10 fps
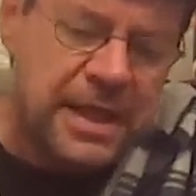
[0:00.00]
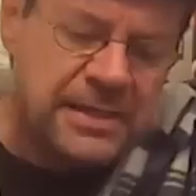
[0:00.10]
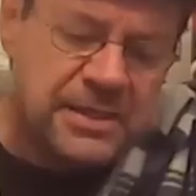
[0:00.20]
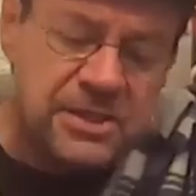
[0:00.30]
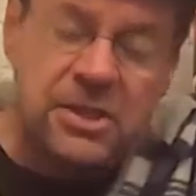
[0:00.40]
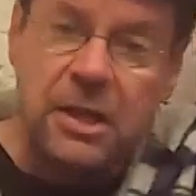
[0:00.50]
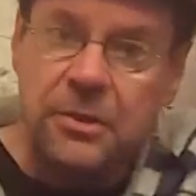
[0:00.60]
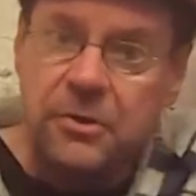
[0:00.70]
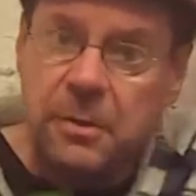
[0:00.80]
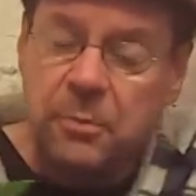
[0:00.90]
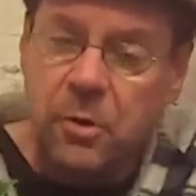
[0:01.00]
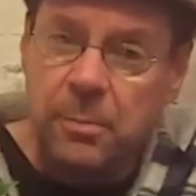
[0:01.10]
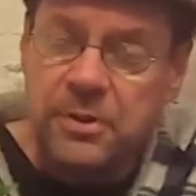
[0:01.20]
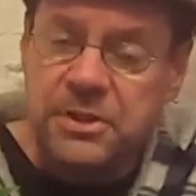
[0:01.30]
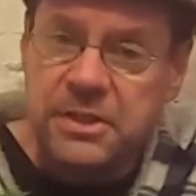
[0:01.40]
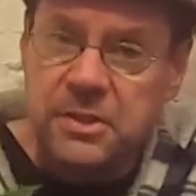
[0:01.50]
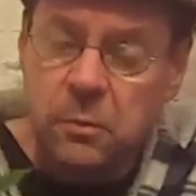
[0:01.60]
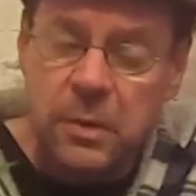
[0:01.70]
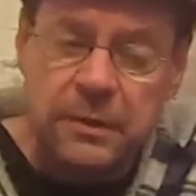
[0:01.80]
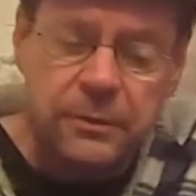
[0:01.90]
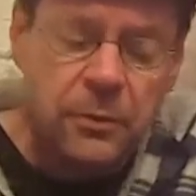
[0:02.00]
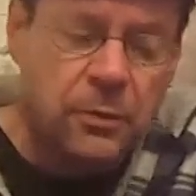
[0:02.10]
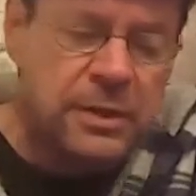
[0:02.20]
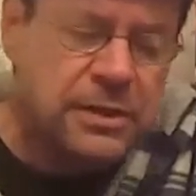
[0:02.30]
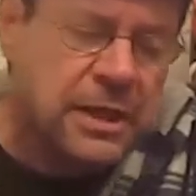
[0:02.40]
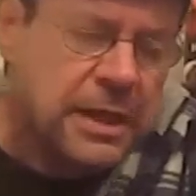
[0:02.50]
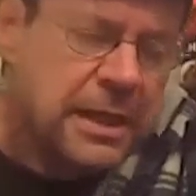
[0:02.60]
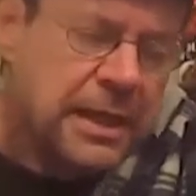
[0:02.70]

And its culinary properties are well known, and